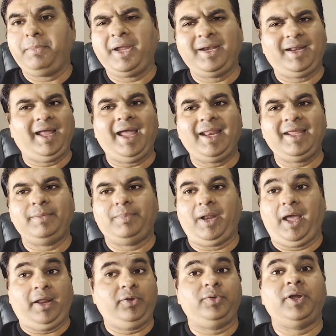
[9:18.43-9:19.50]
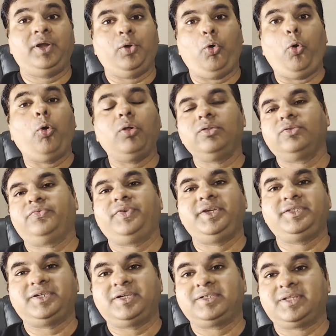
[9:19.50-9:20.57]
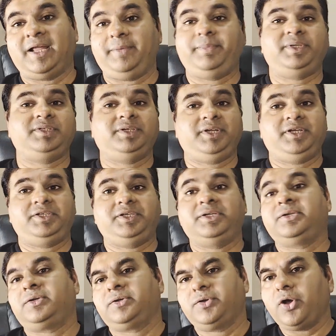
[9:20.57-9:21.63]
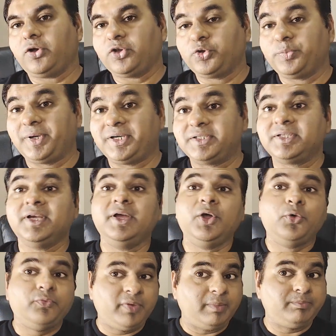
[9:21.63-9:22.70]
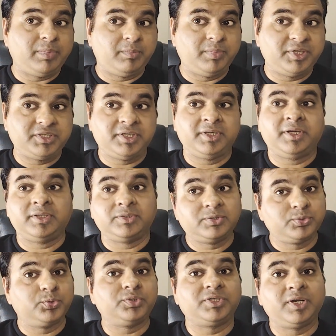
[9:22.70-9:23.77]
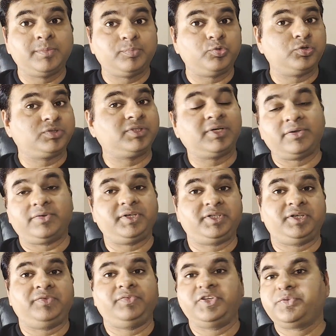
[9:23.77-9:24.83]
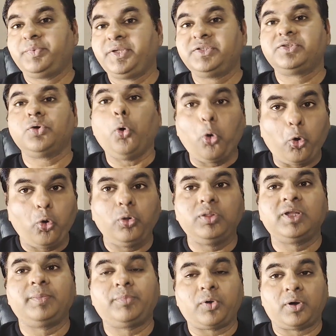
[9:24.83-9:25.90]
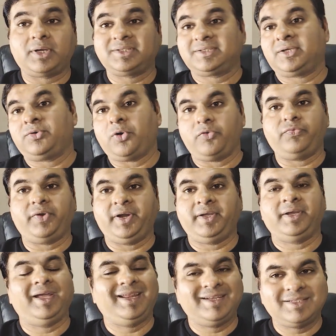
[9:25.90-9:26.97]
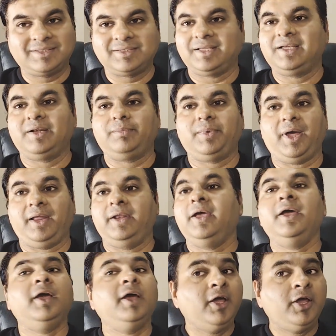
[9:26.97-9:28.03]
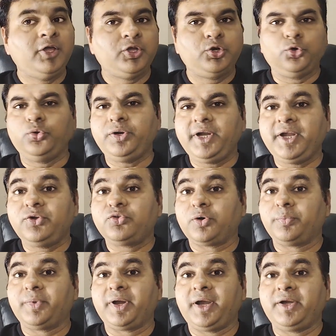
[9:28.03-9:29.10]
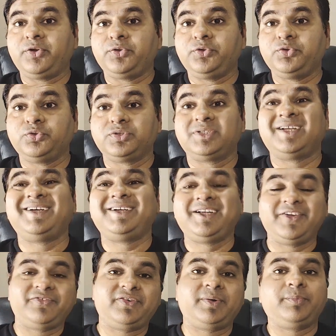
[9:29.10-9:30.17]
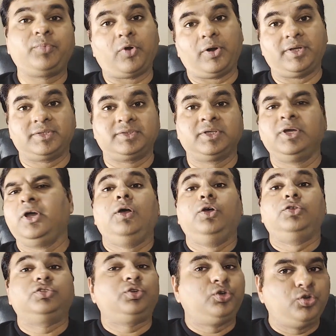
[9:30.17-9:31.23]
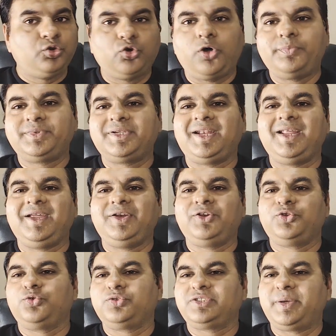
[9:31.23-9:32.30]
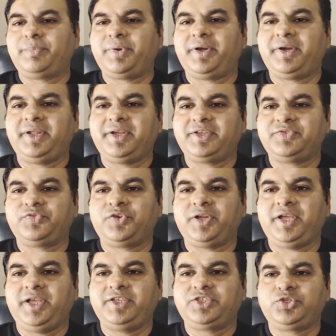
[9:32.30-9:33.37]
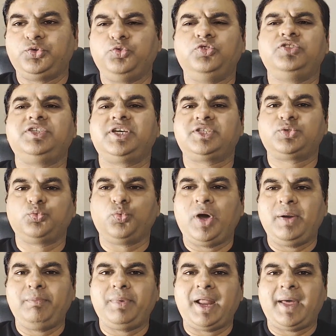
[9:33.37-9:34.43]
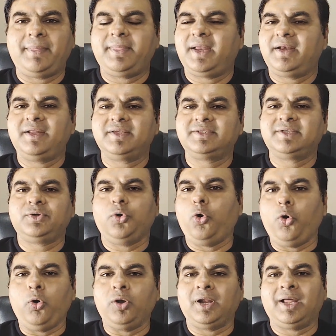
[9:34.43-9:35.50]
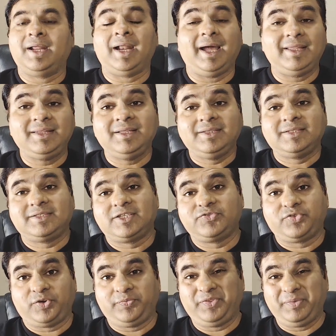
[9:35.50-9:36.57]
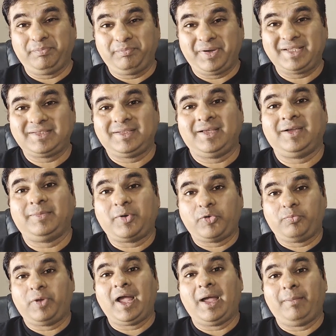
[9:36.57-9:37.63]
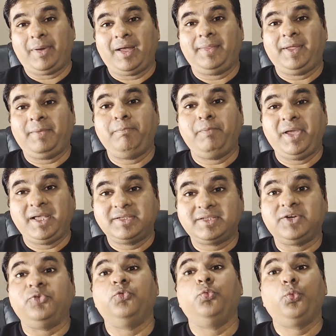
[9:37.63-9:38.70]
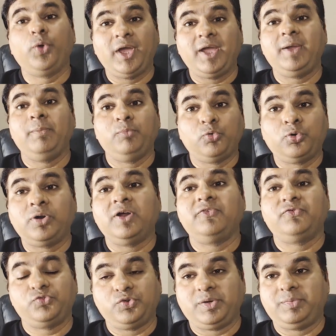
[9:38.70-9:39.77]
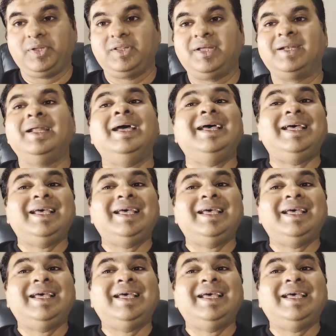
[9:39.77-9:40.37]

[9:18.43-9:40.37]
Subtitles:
be it any plan, you get all the features like presentation, documents, web publishing, and social post generation, which means all their products and offering in a single plan. You don't need to upgrade to use their different products. So no upselling, no separate tiers for each tool, just one plan that does it all. And I think this is one of the best thing about Gamma that makes it way more affordable than